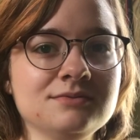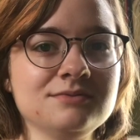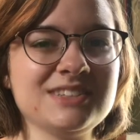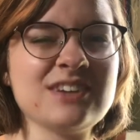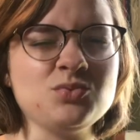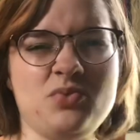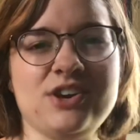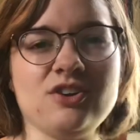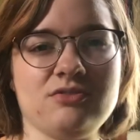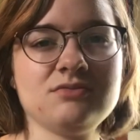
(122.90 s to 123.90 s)
It sounds
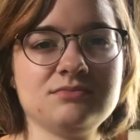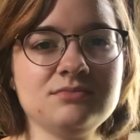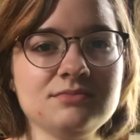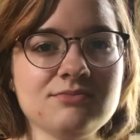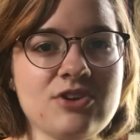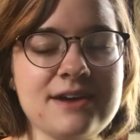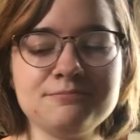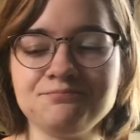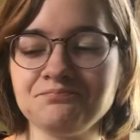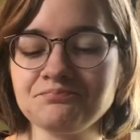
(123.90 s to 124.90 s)
weird, right?
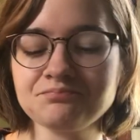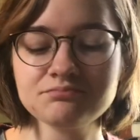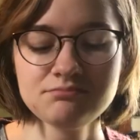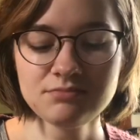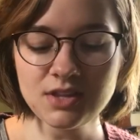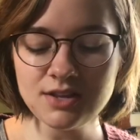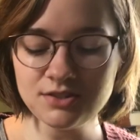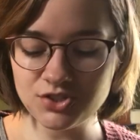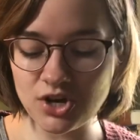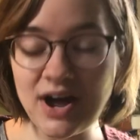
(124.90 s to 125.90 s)

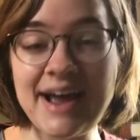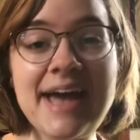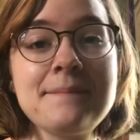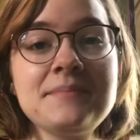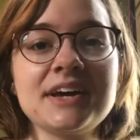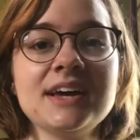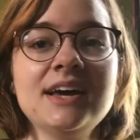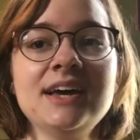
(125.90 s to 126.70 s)
So iambic